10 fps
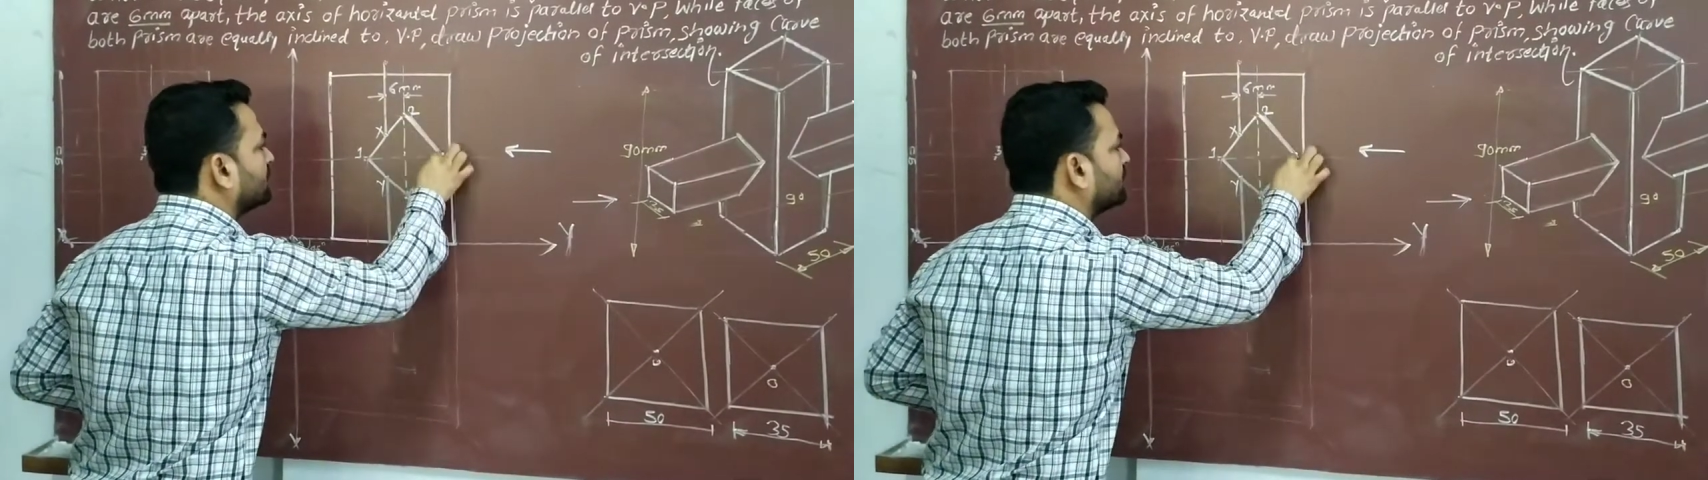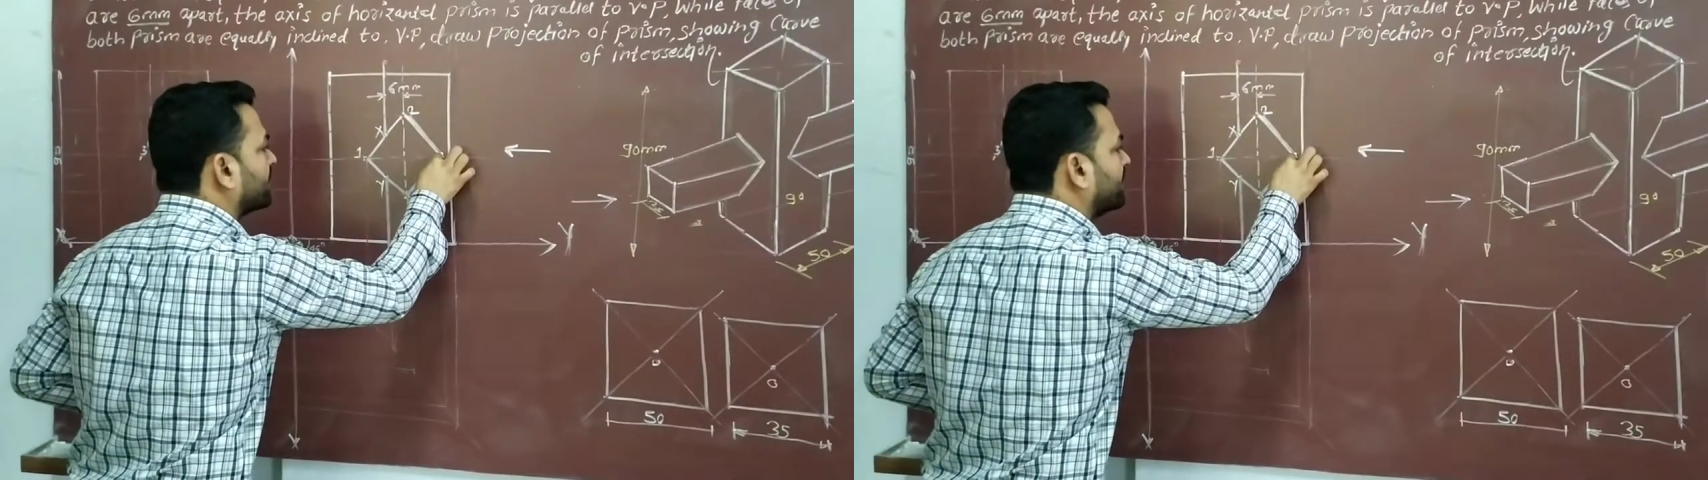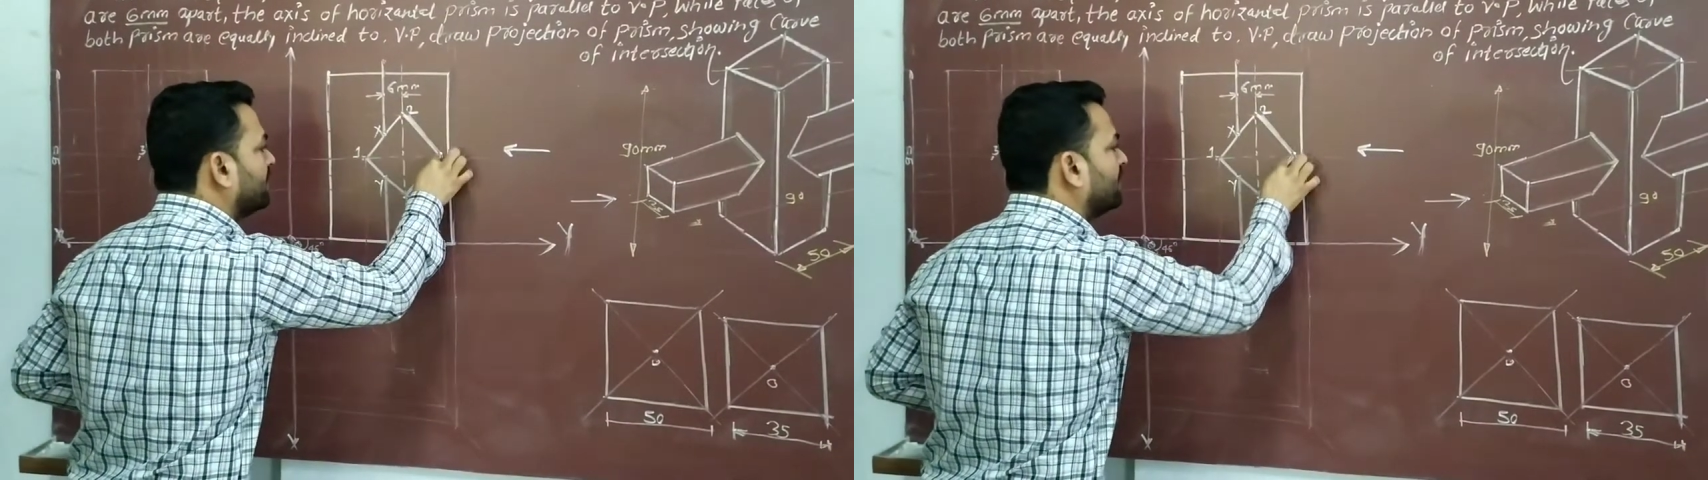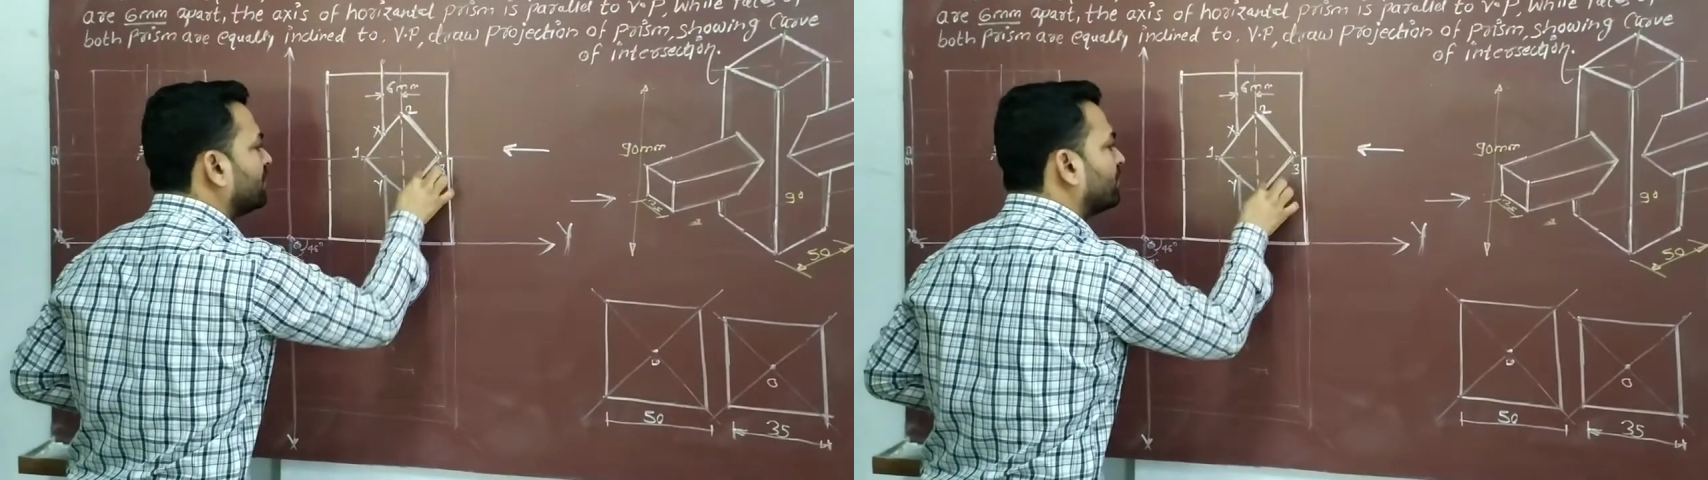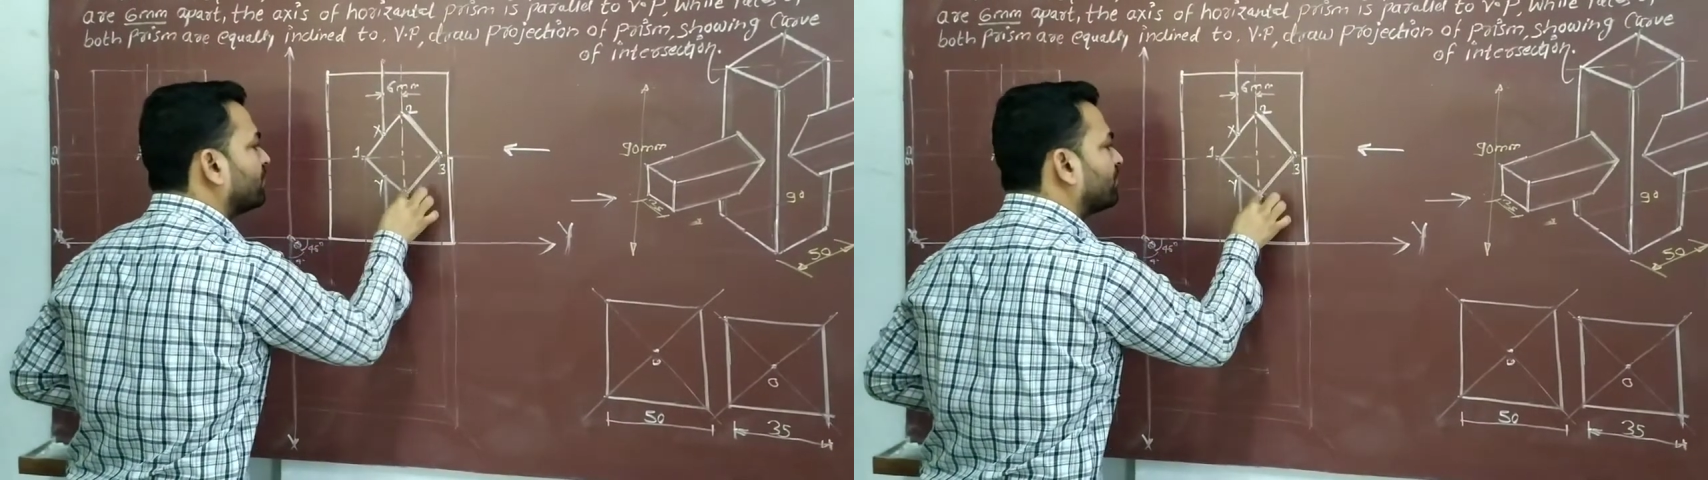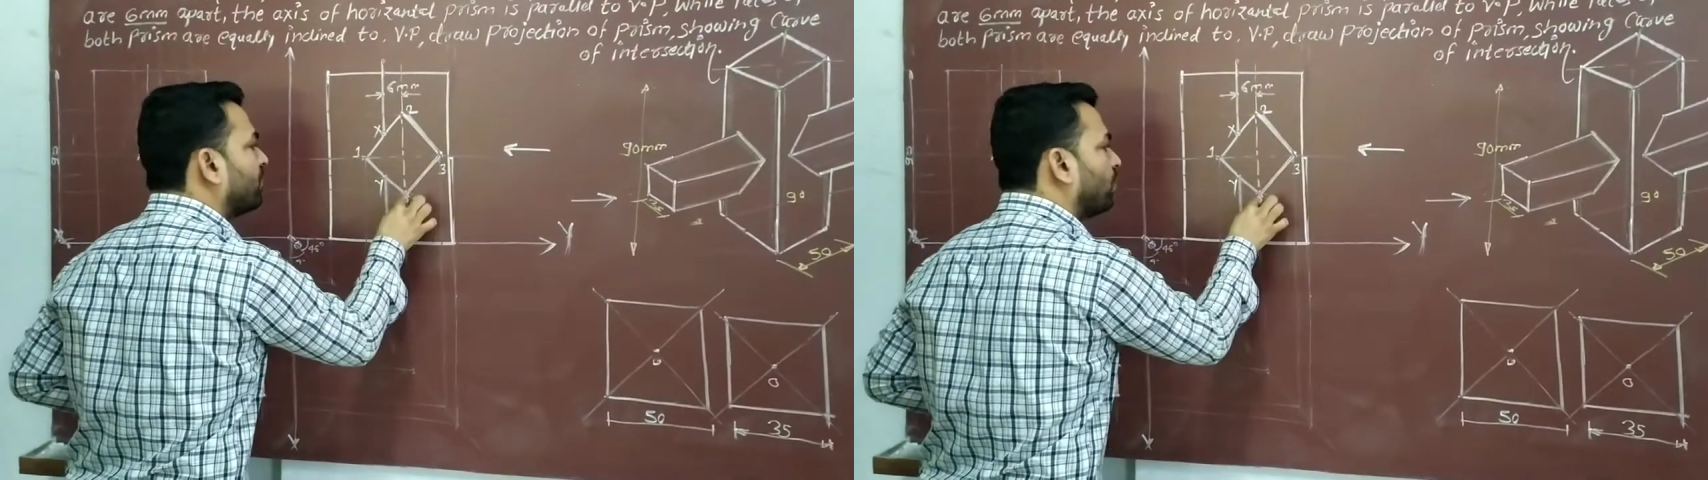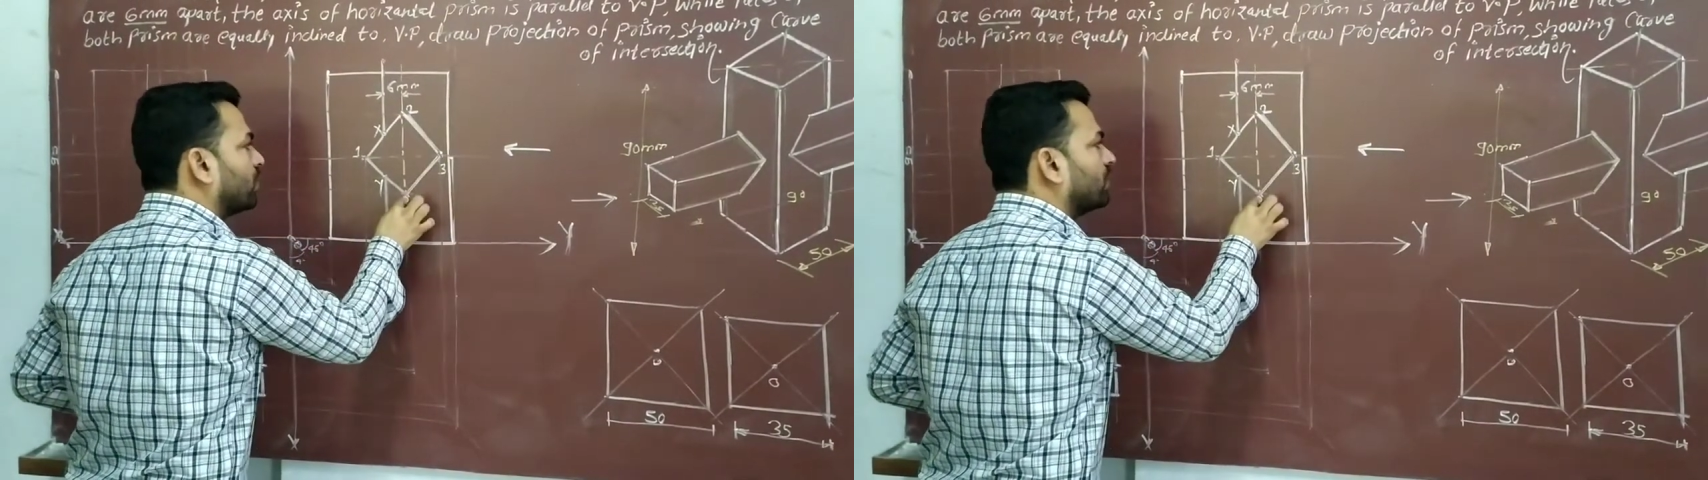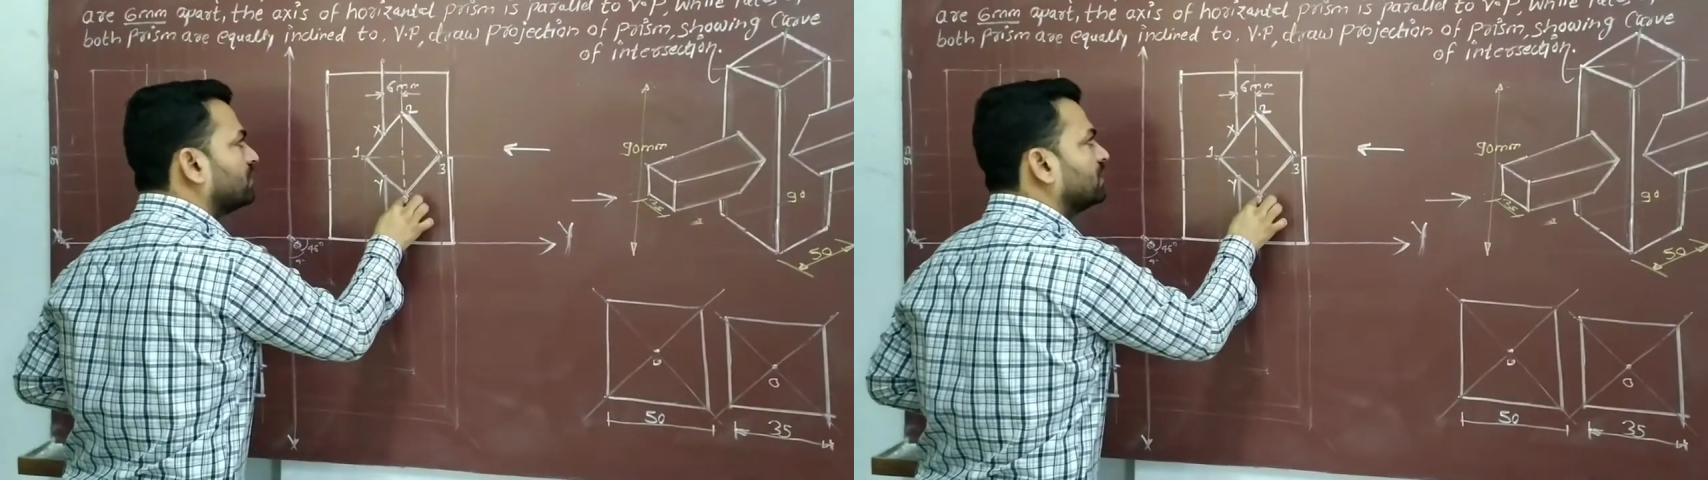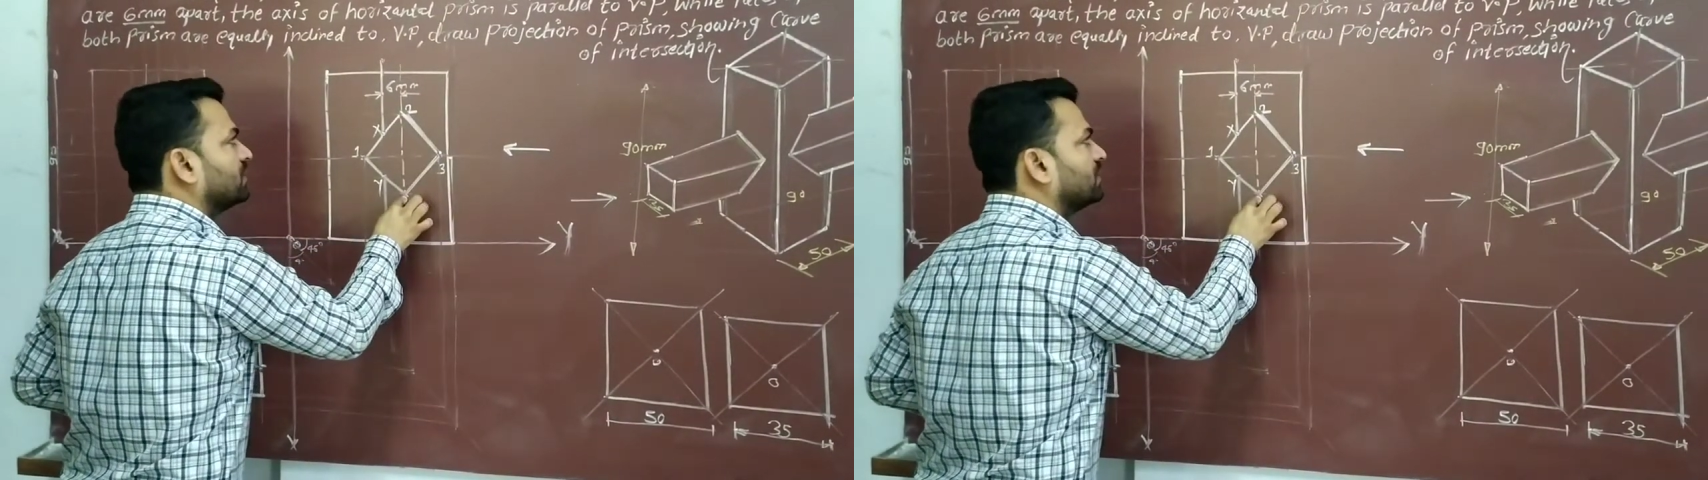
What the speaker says: 3, 4.